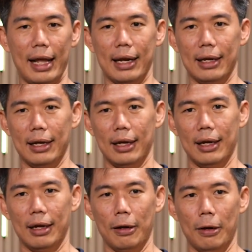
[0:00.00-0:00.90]
And
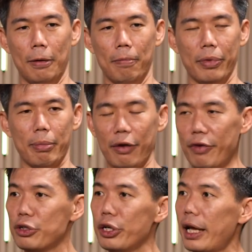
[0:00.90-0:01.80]
but
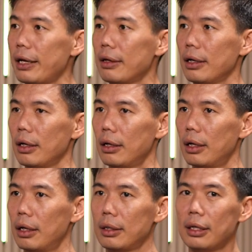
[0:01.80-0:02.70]
eventually that
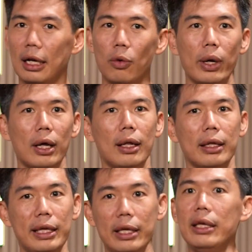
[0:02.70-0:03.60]
turned out
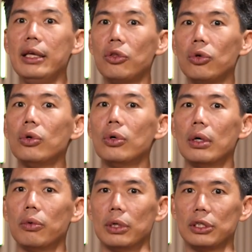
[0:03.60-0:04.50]
well. He
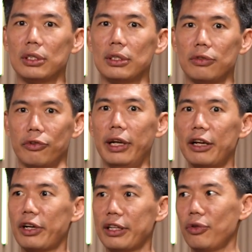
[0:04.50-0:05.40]
too was
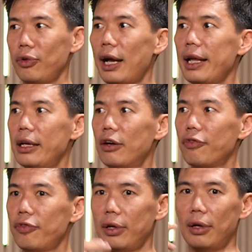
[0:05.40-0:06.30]
really attracted to the idea
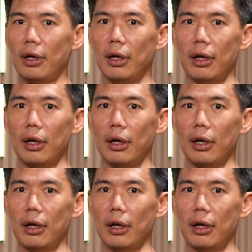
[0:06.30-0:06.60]
of